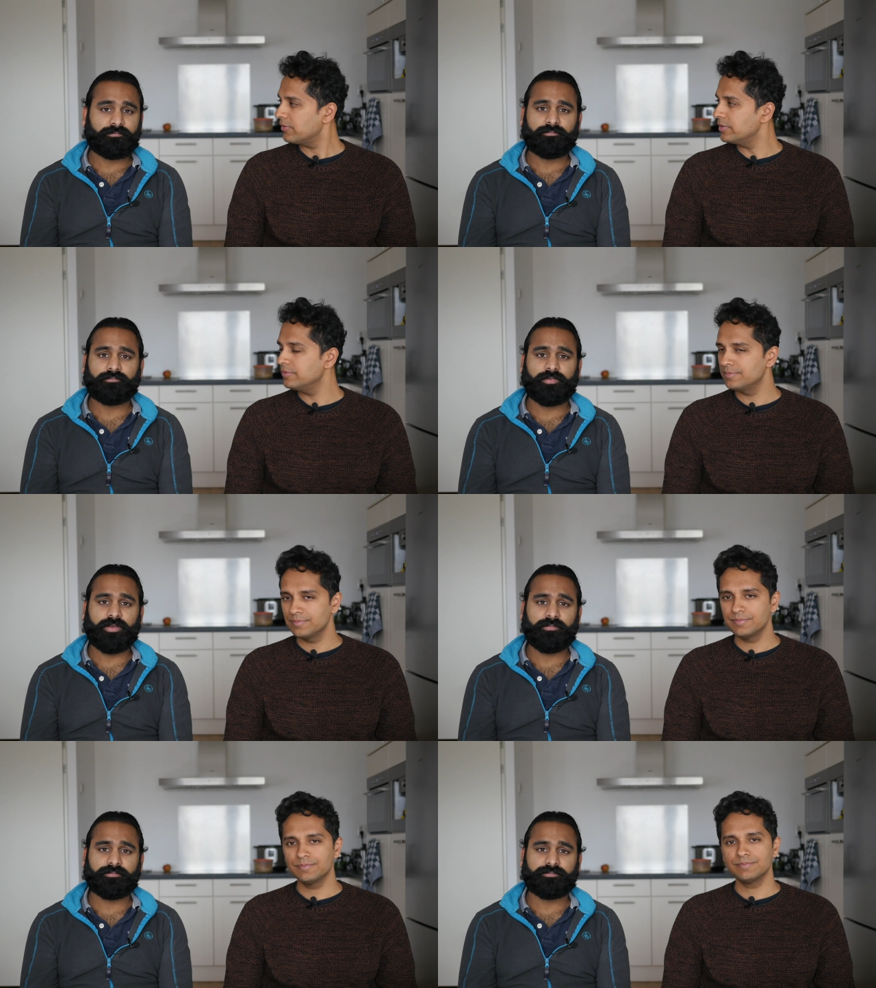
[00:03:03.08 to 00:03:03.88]
Speaker 1: Kevin?
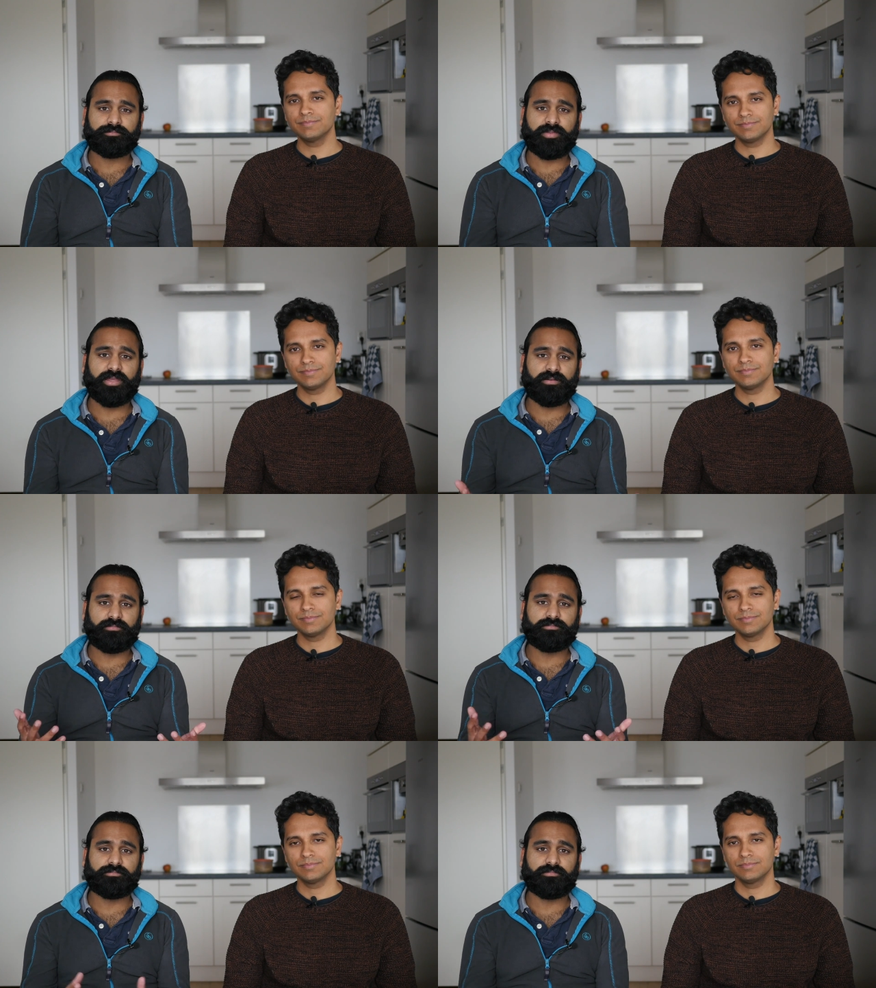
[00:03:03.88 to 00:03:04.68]
Yeah,
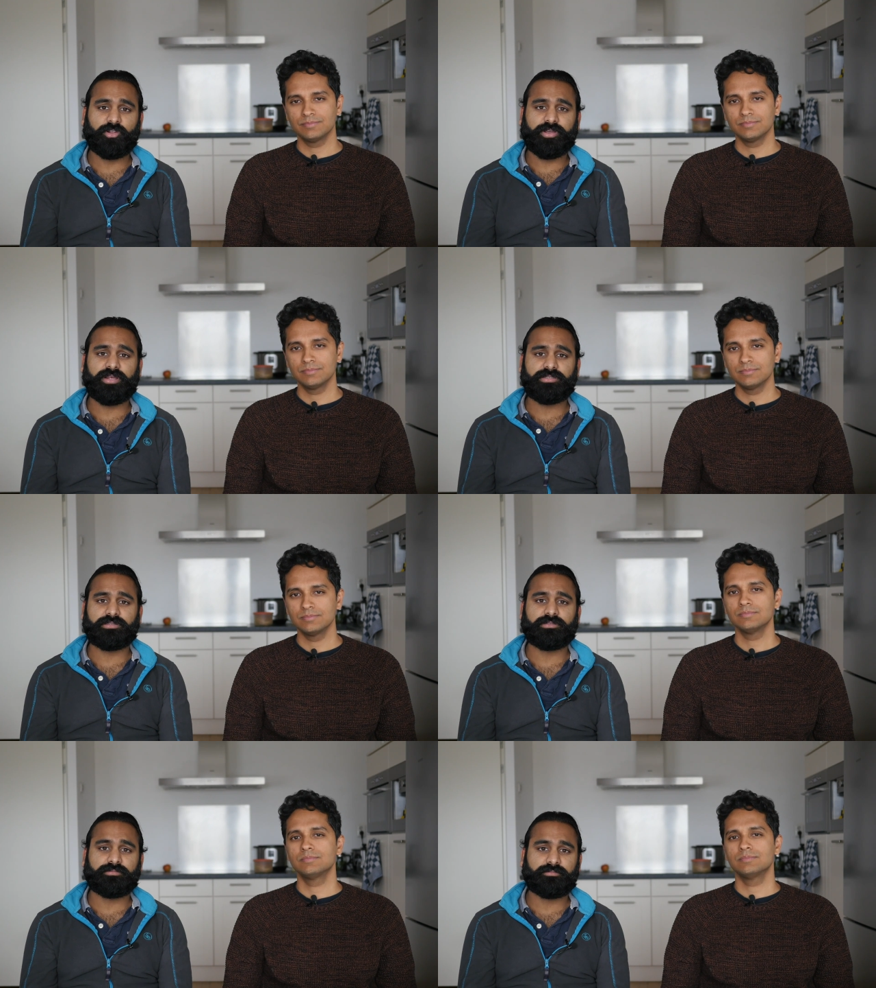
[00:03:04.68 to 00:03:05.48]
and look at
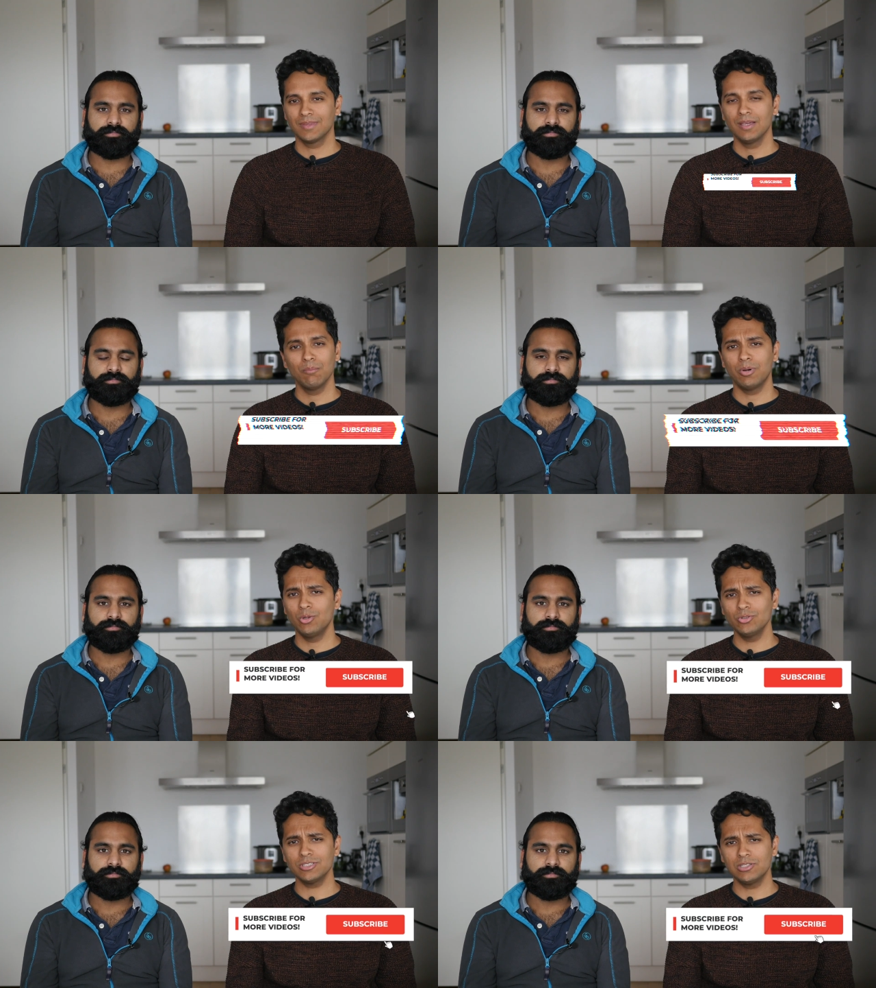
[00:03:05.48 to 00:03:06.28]
us. But
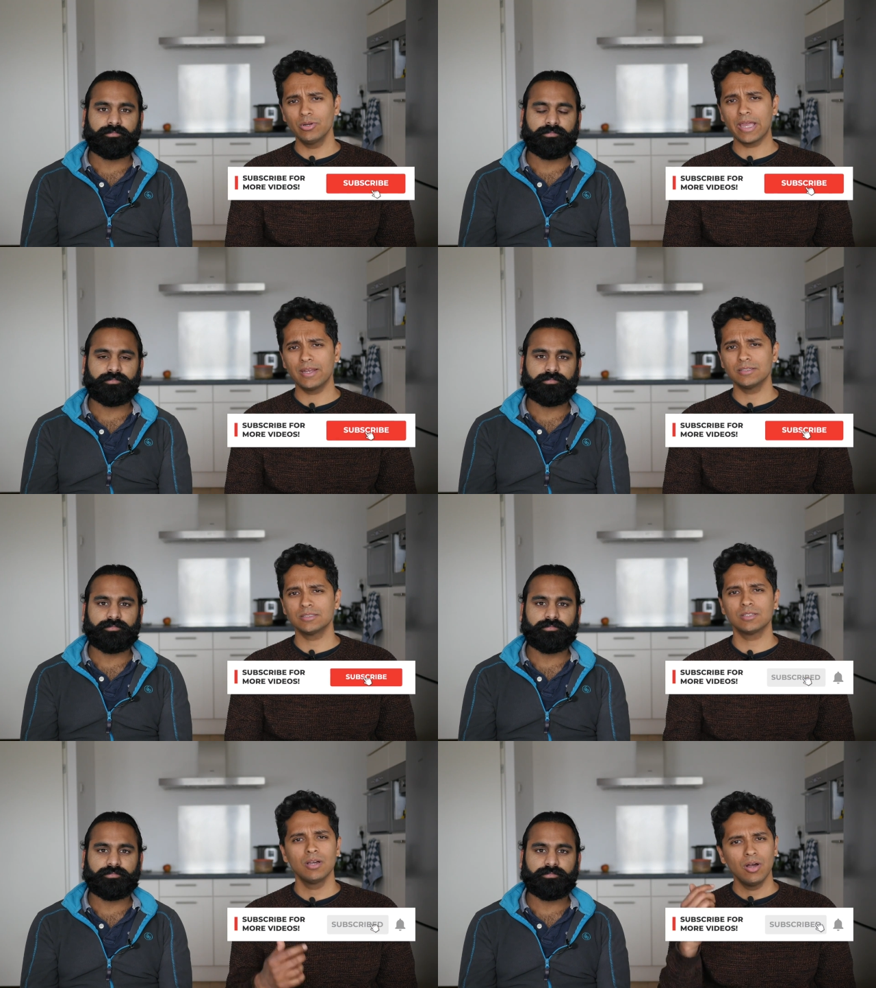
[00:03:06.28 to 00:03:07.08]
don't just look at us,
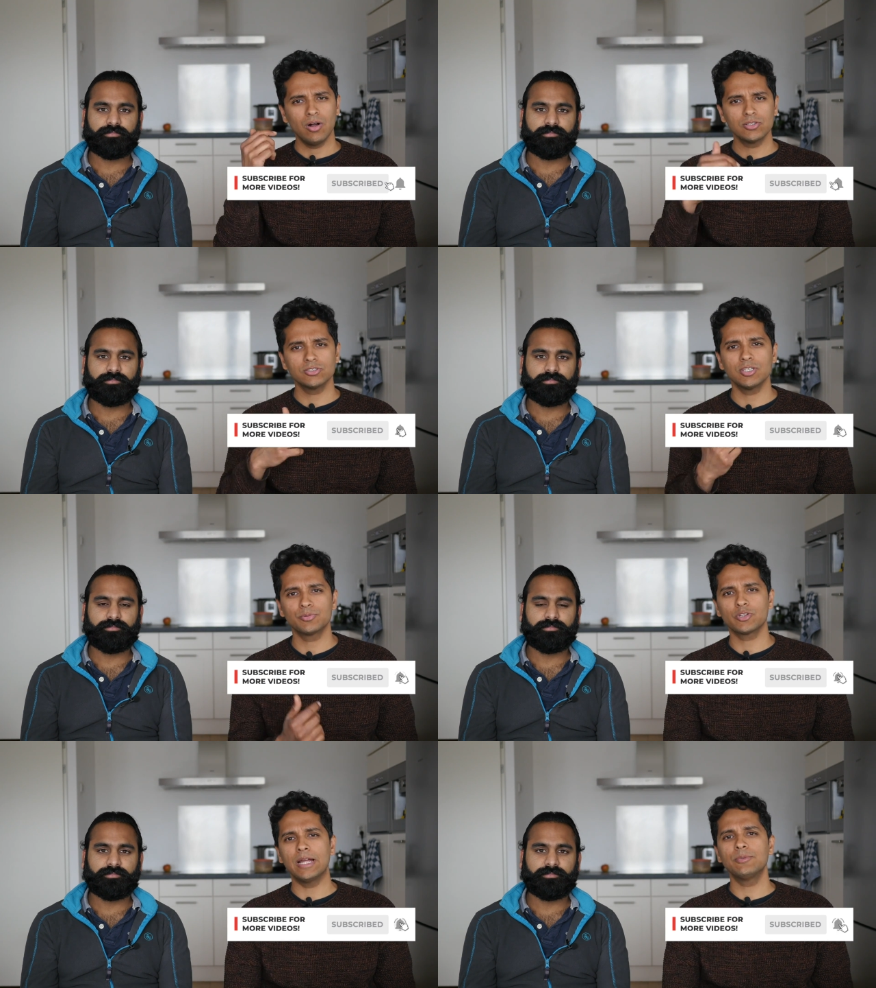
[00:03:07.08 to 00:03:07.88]
also
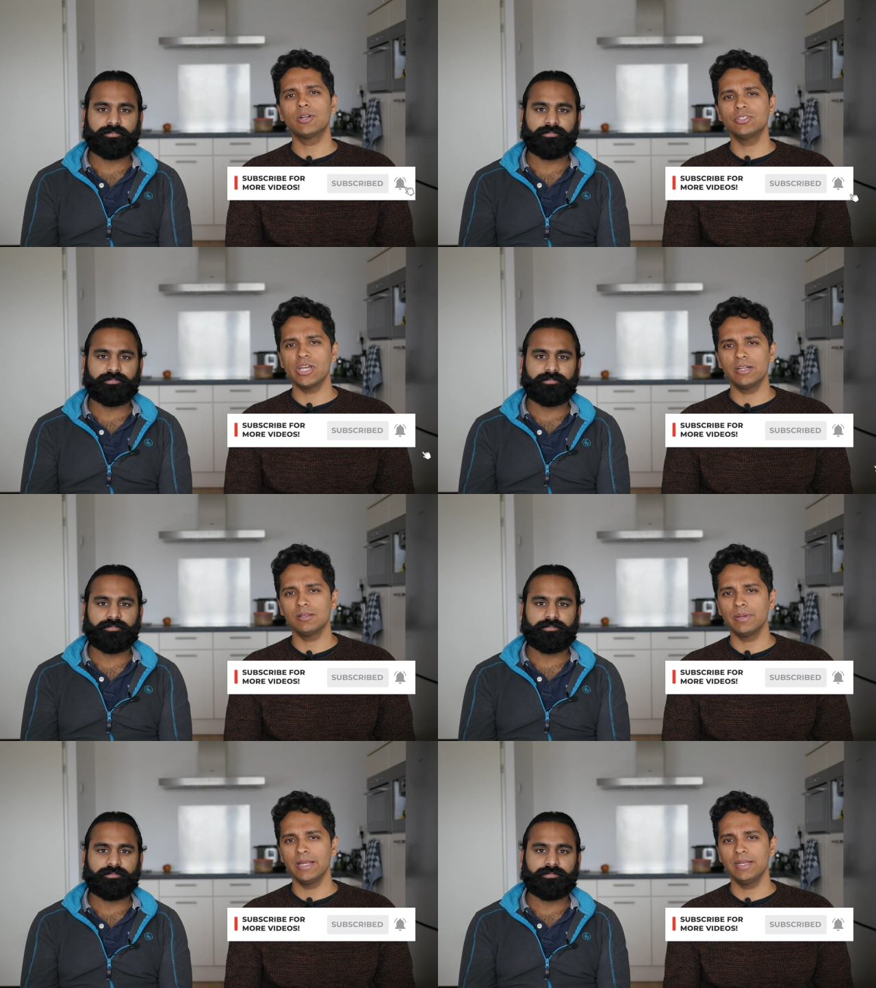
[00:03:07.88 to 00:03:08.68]
subscribe to our channel
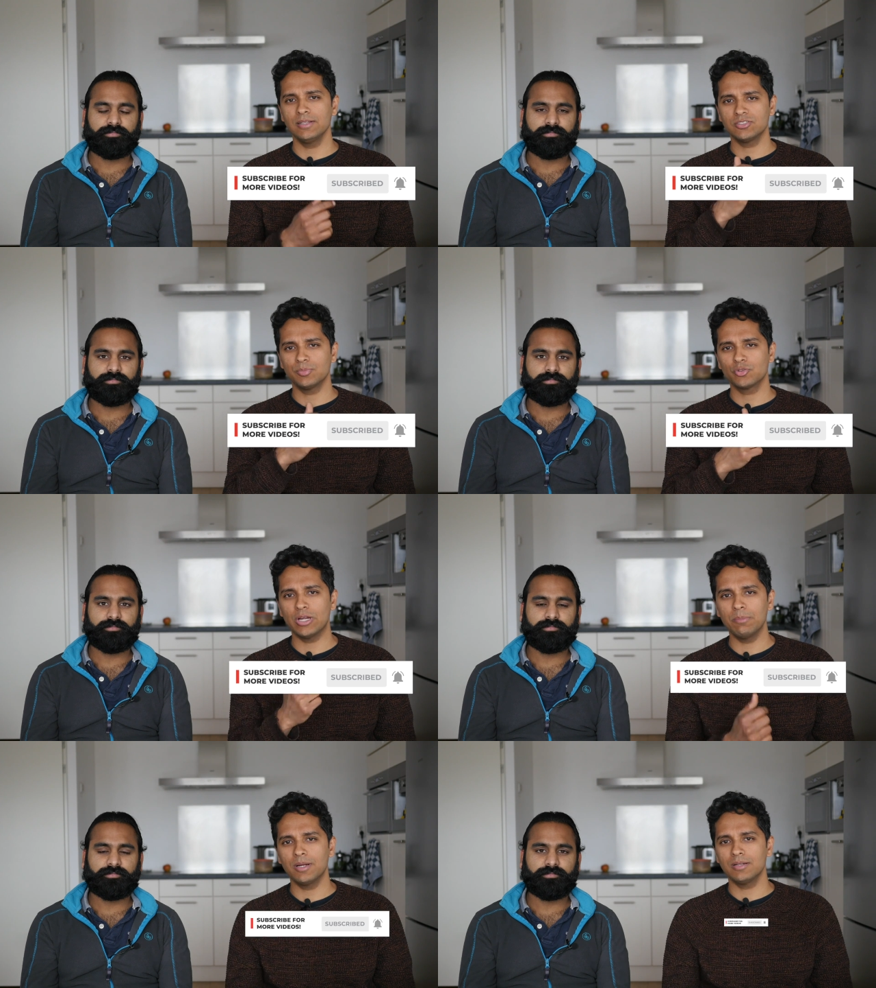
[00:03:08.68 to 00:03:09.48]
by hitting the
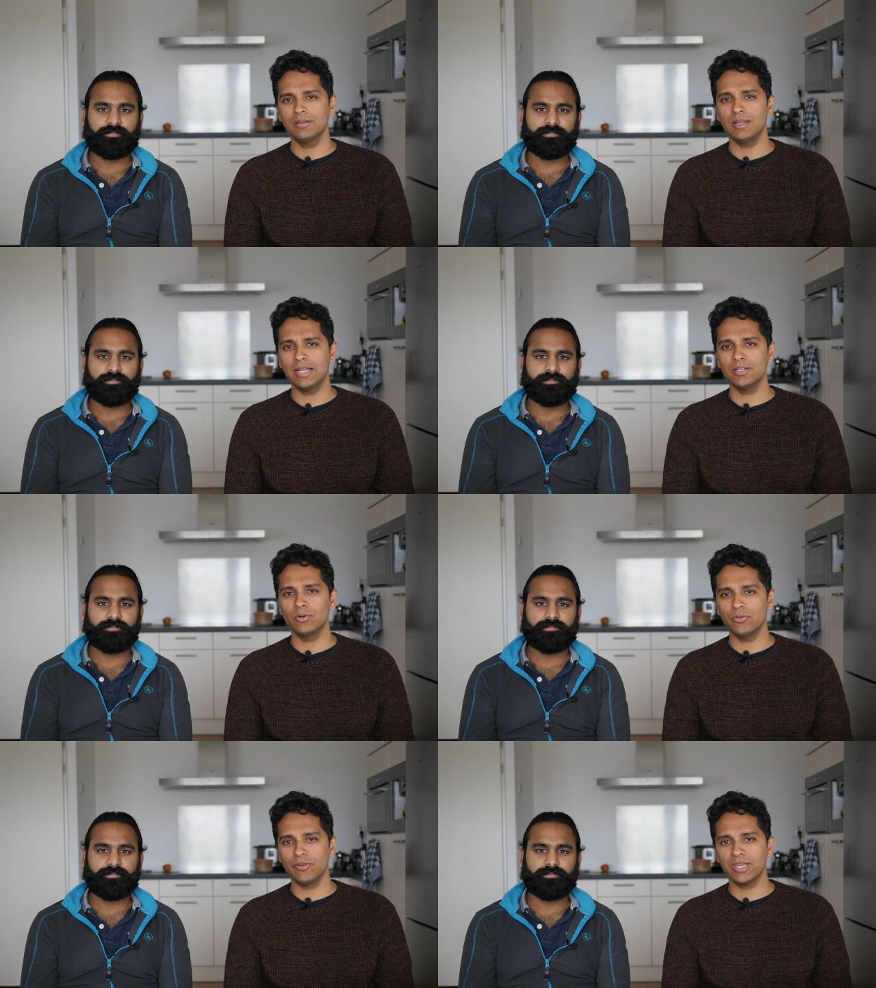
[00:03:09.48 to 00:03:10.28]
subscribe button and the
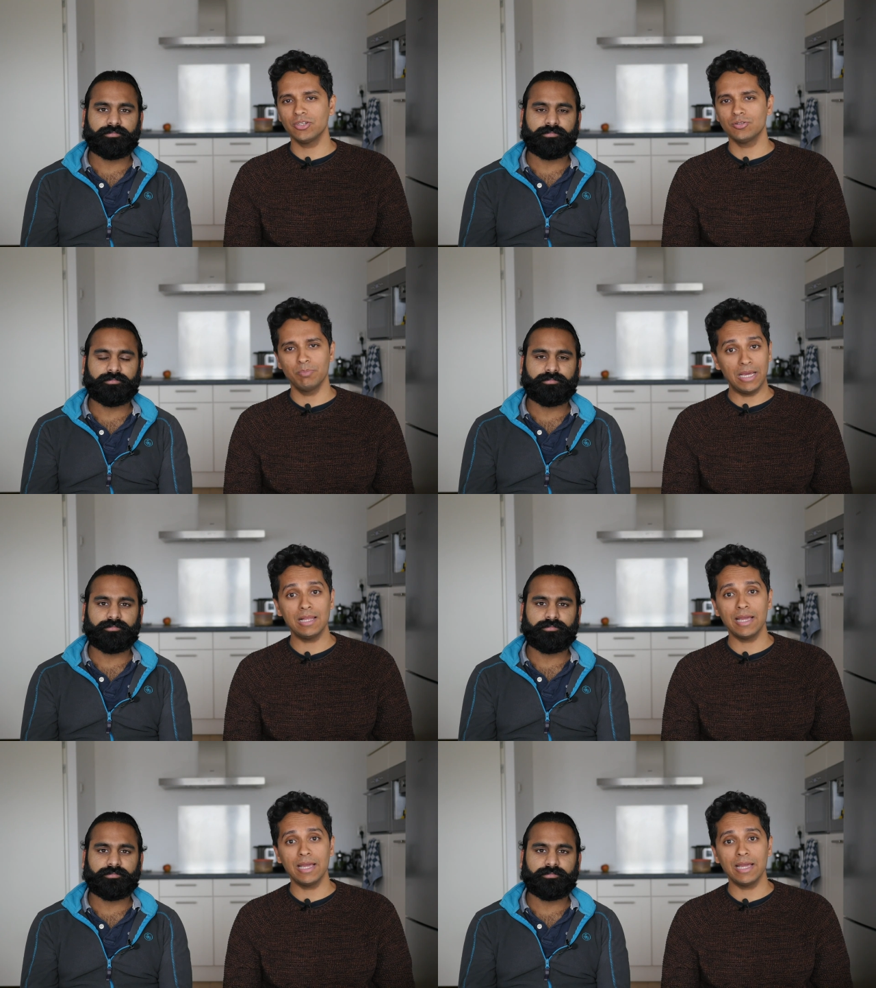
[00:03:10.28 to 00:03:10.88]
notification bell